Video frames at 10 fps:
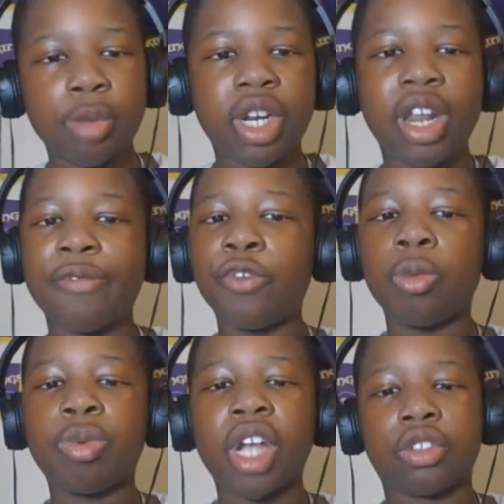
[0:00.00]
but had full
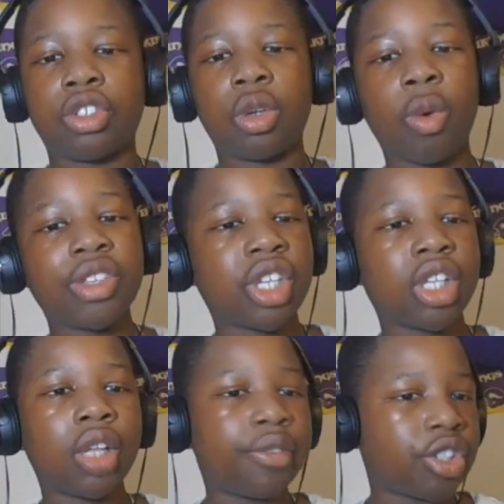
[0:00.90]
practice on Wednesday.
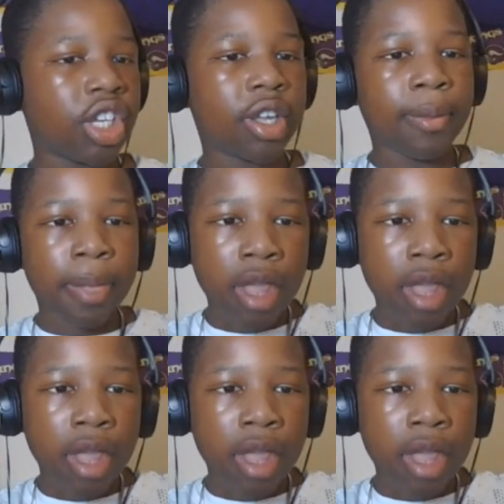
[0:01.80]
Love to see it.